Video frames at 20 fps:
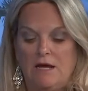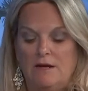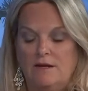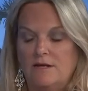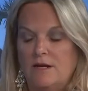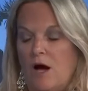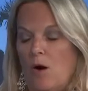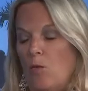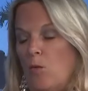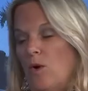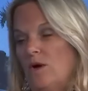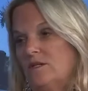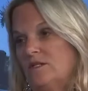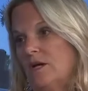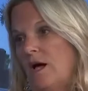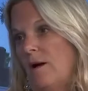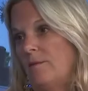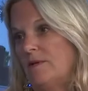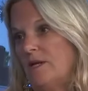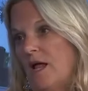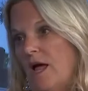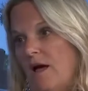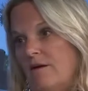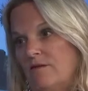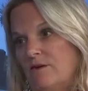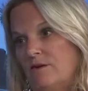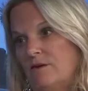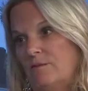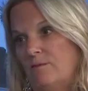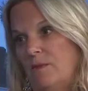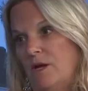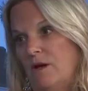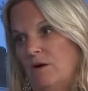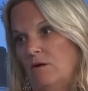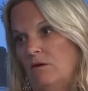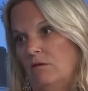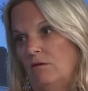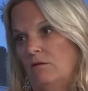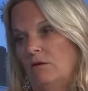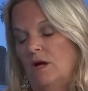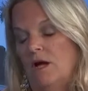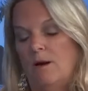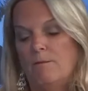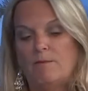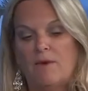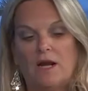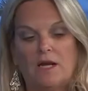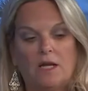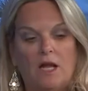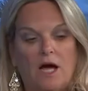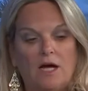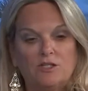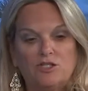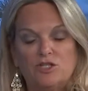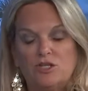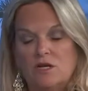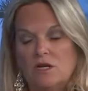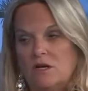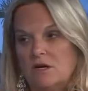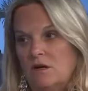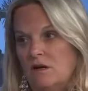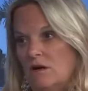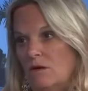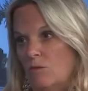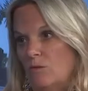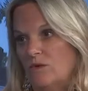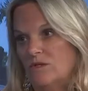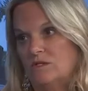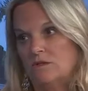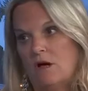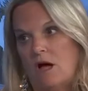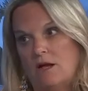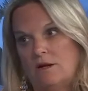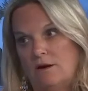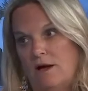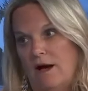not one time did I have a good meal. My lodging was not